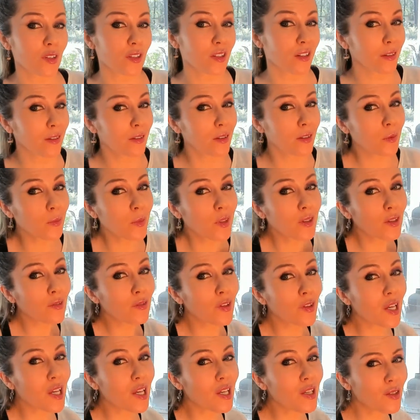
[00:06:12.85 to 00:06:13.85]
a little bit of
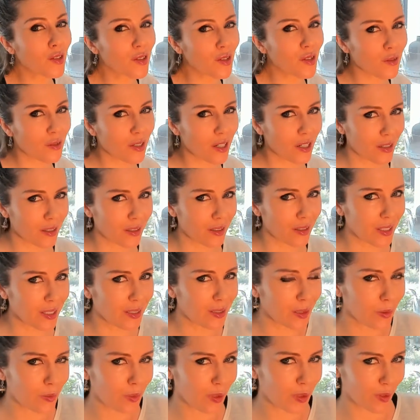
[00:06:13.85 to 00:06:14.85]
history and a
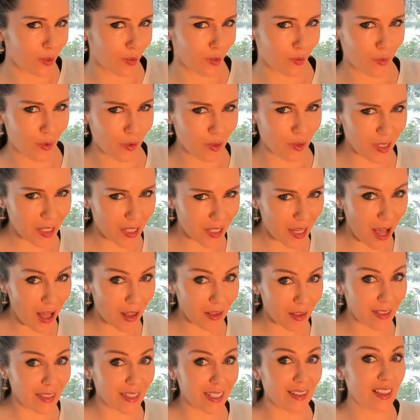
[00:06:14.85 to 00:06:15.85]
little bit of musicality.